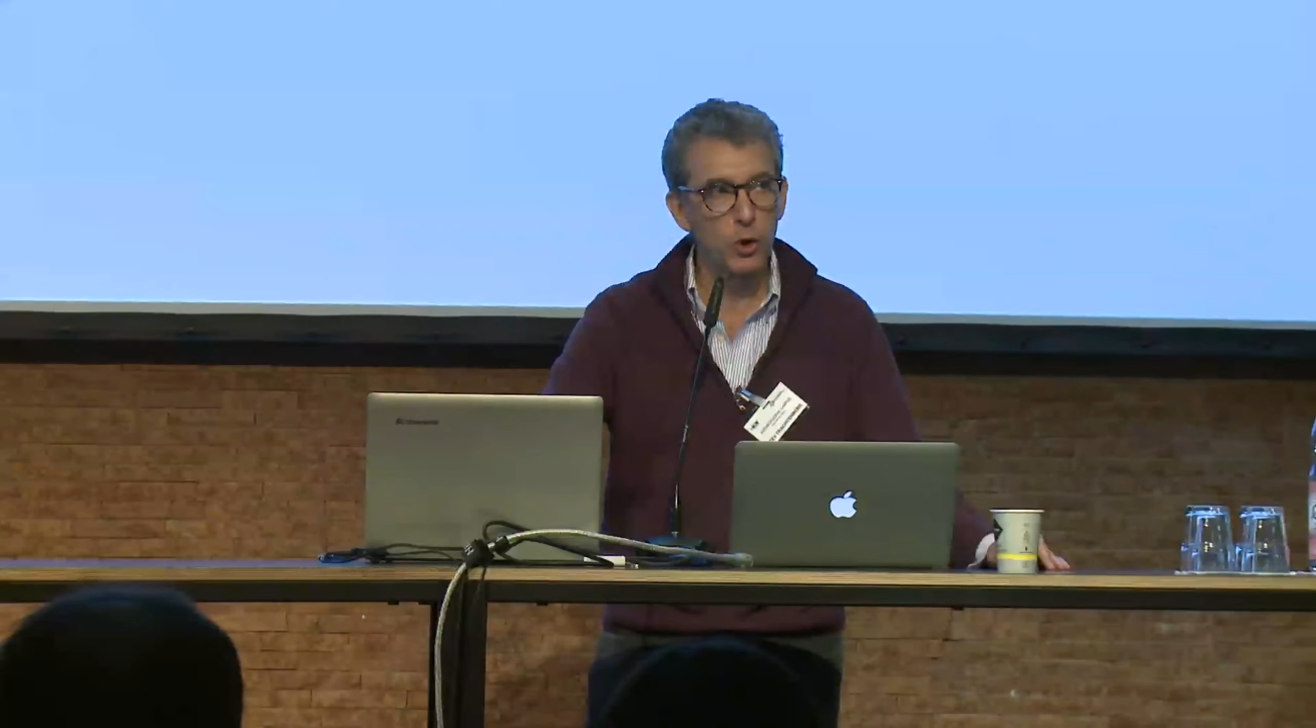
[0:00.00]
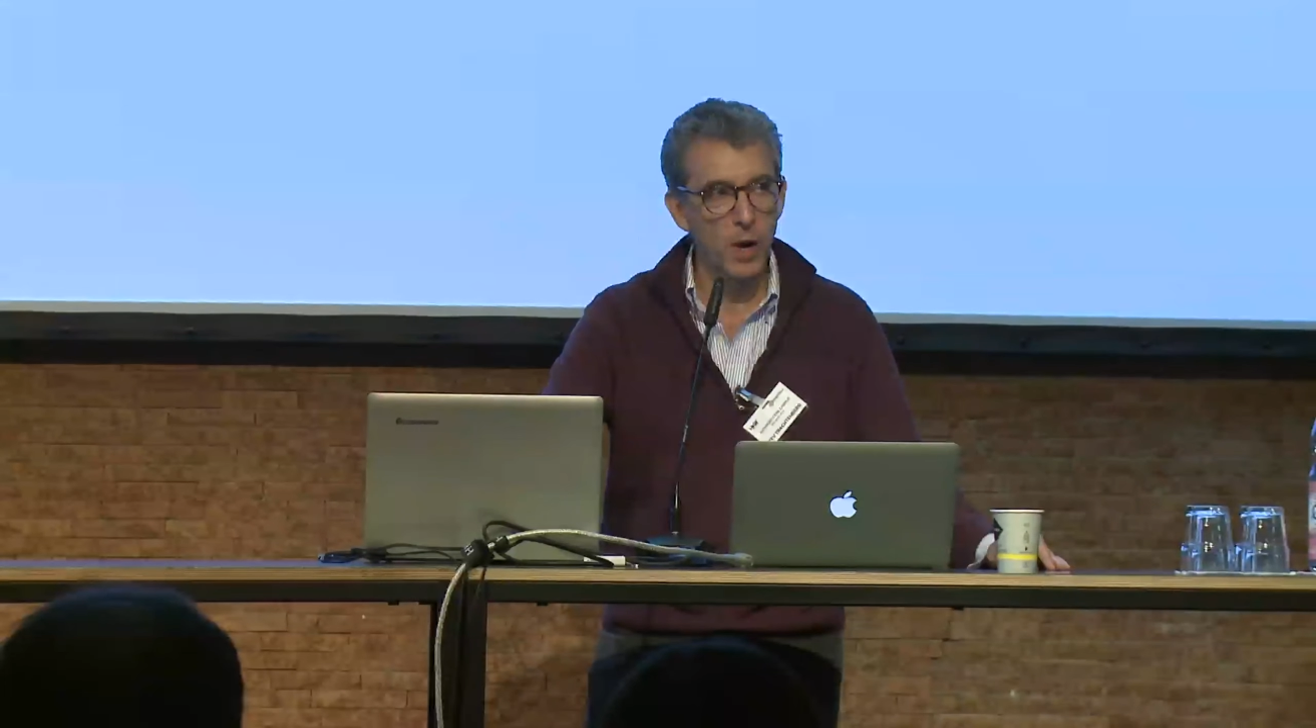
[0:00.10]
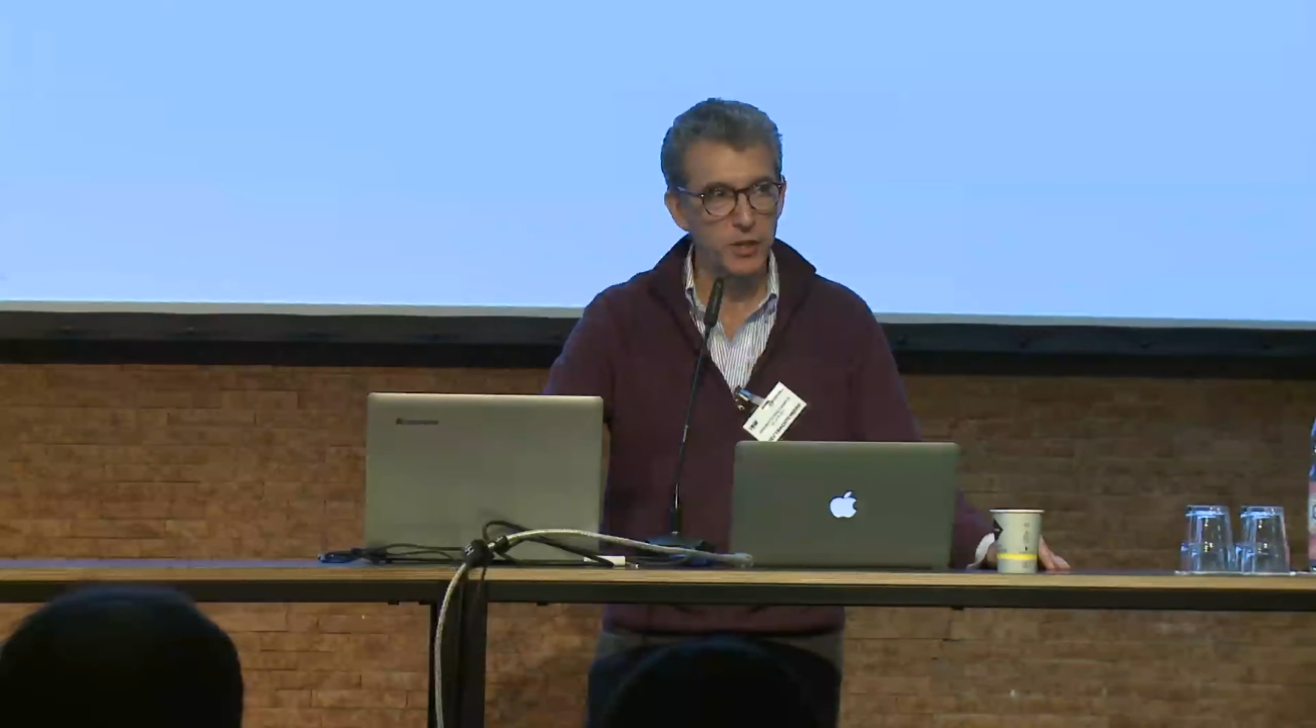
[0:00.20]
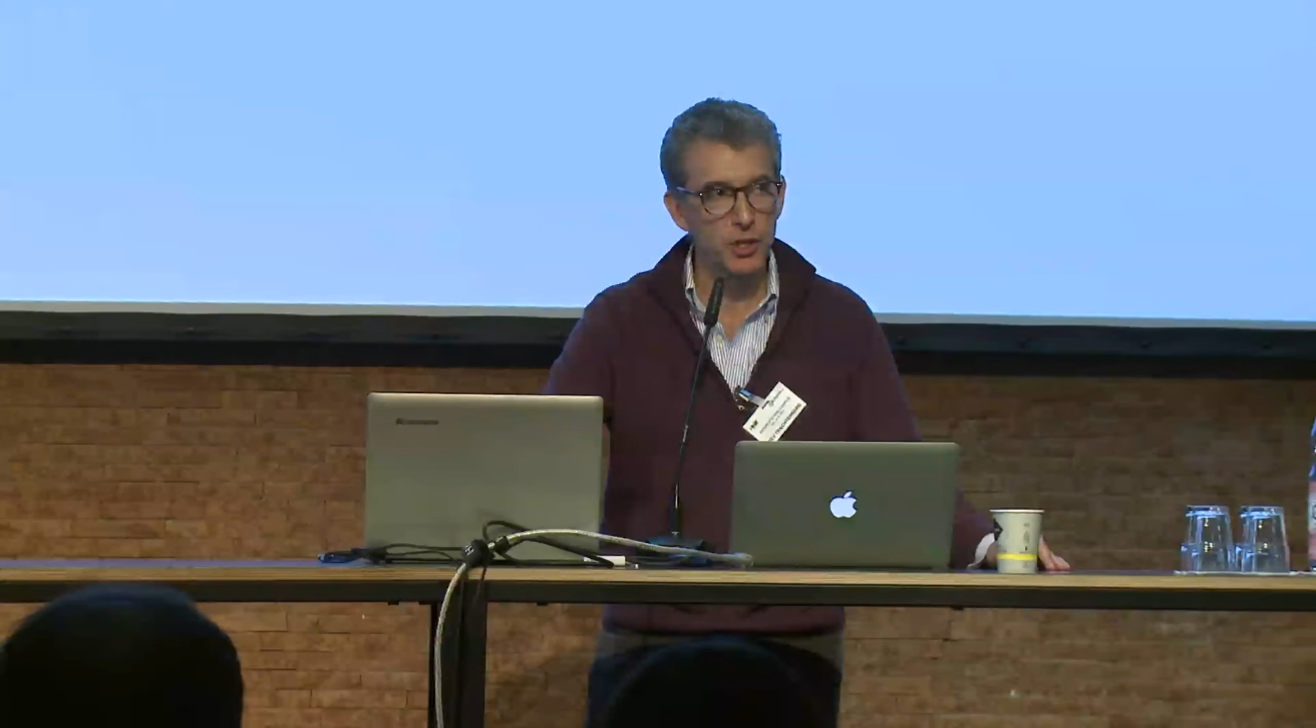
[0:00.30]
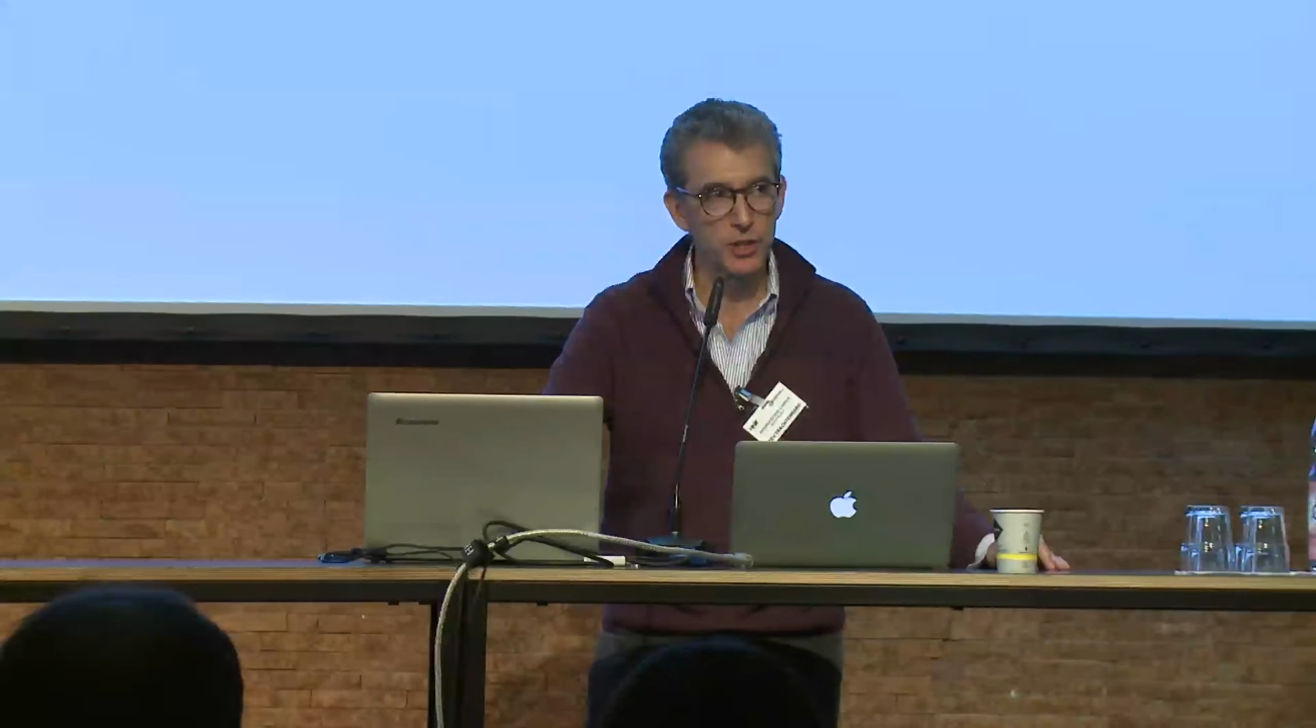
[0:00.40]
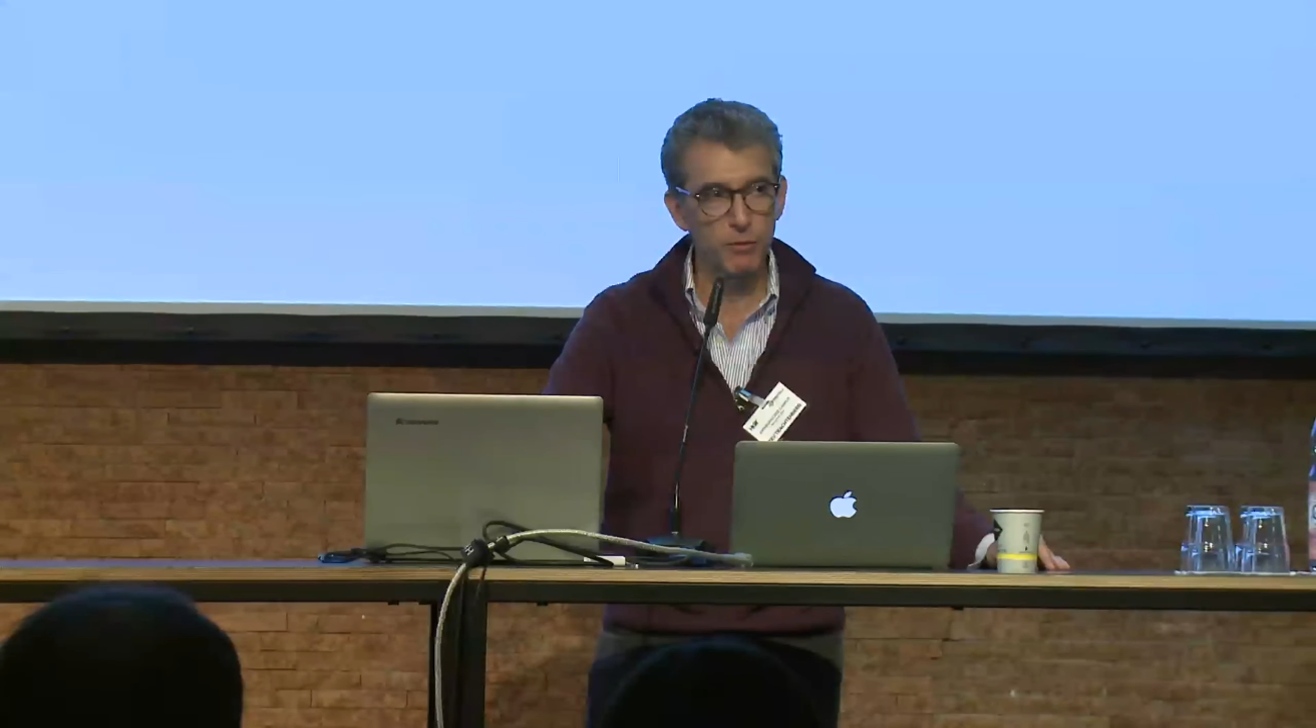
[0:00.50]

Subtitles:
questions.